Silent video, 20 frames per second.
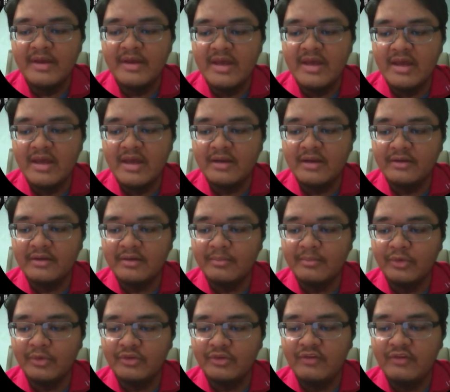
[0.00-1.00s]
and
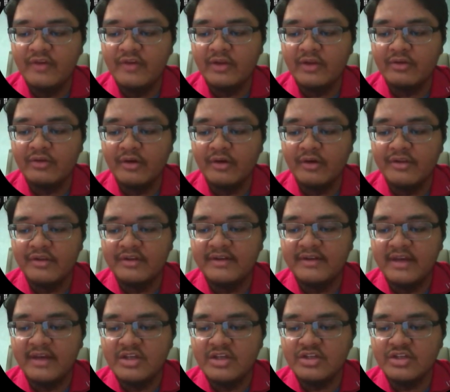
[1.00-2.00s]
multi-factor
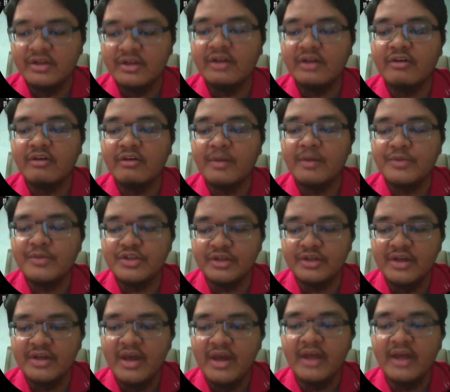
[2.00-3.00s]
authentication encryption
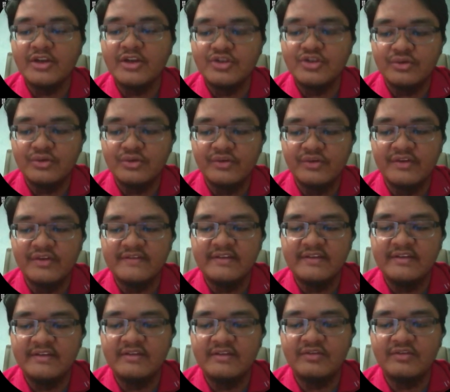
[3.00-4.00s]
ensures that
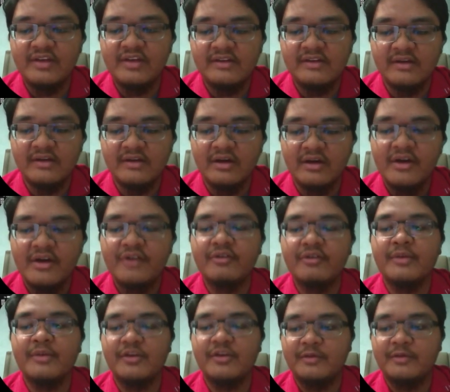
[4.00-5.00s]
sensitive data
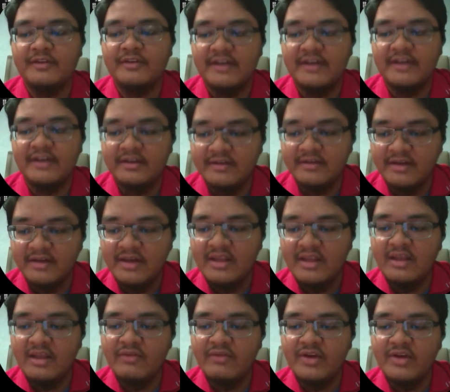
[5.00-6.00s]
remains protected
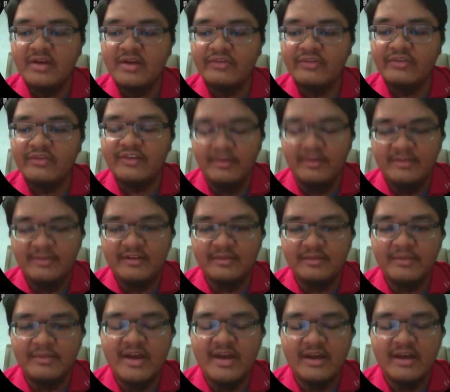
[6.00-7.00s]
even if
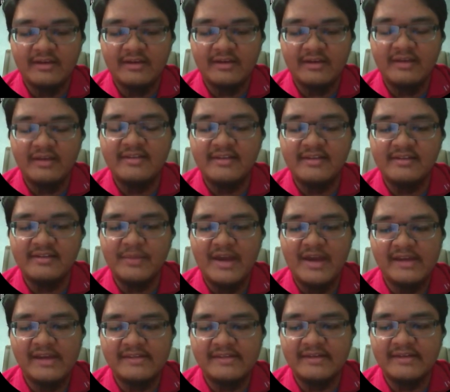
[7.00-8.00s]
system
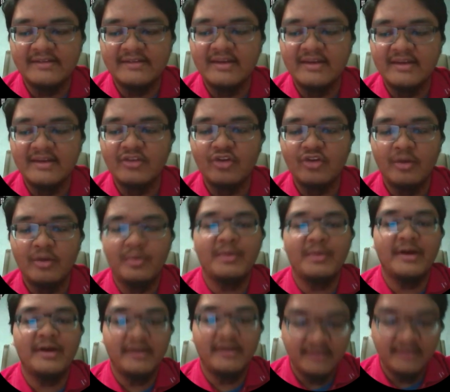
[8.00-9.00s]
access is
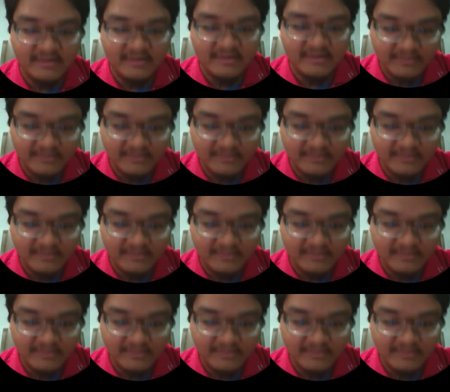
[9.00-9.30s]
compromised.